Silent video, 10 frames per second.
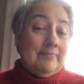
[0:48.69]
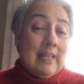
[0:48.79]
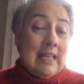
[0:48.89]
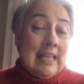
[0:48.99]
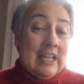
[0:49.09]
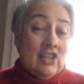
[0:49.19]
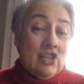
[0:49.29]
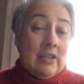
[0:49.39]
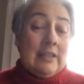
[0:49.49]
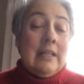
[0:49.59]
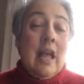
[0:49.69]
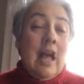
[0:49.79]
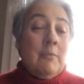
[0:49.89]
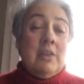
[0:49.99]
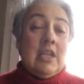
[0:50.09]
collection.
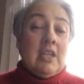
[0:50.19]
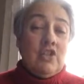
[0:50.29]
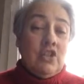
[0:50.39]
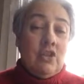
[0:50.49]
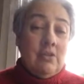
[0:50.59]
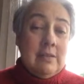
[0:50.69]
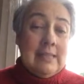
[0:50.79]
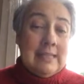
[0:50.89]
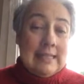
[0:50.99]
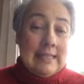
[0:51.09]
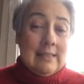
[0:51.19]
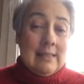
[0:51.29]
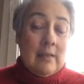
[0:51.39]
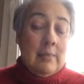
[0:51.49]
I'm only going to show you six